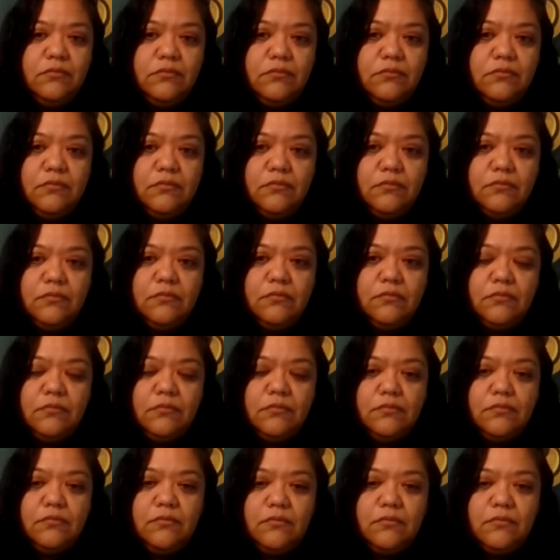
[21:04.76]

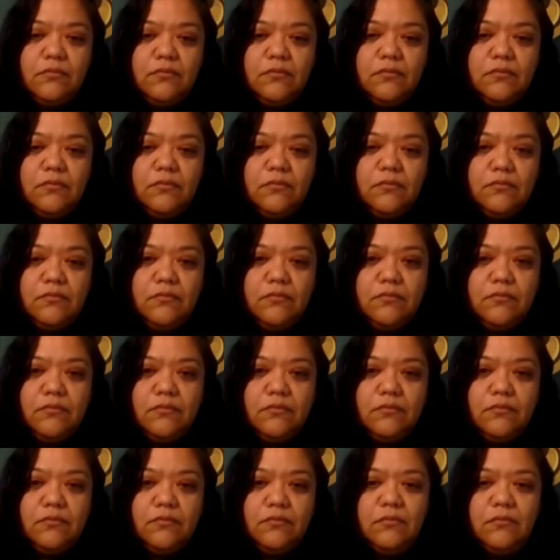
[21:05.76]

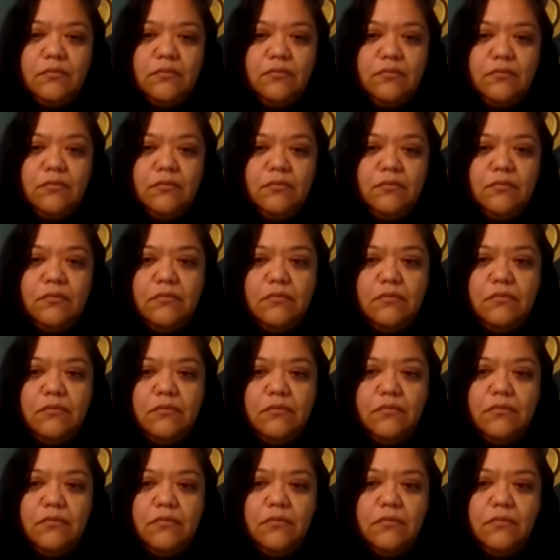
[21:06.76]

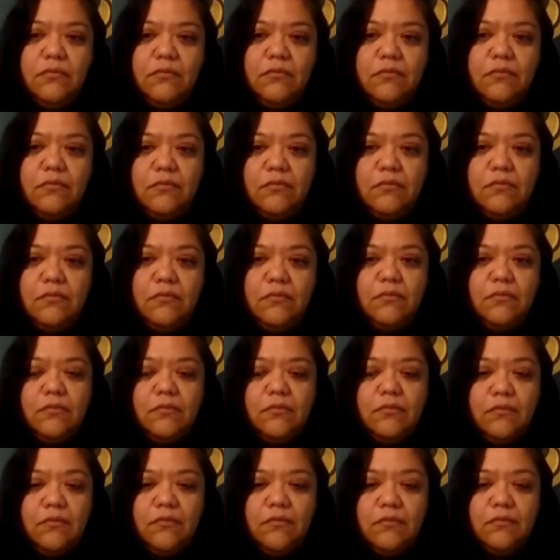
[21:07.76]

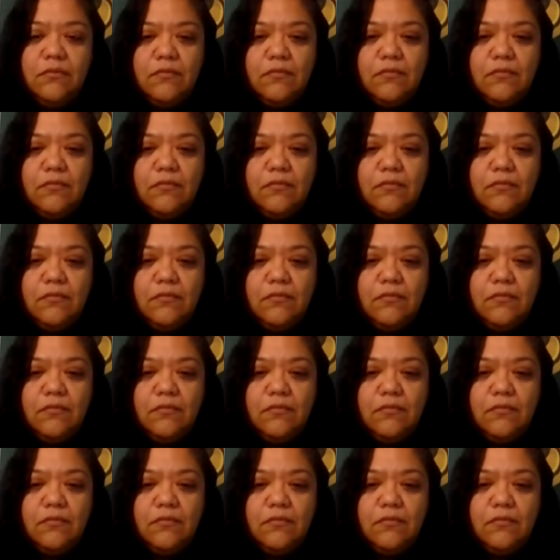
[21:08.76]
This person isn't speaking.